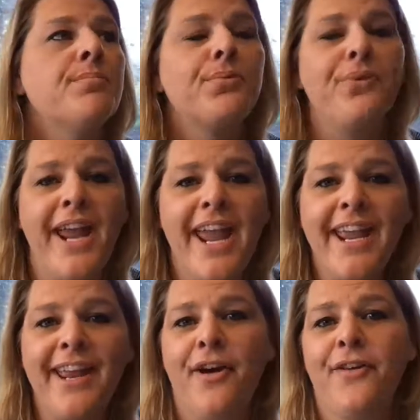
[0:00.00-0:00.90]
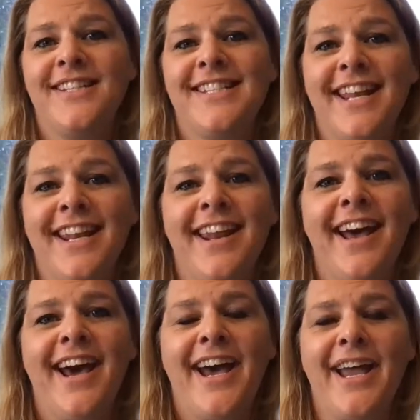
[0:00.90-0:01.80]
praying and all of a sudden
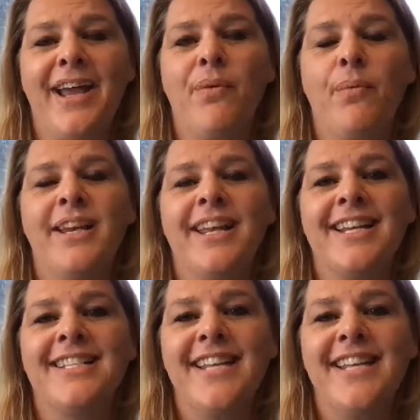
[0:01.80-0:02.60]
I would get a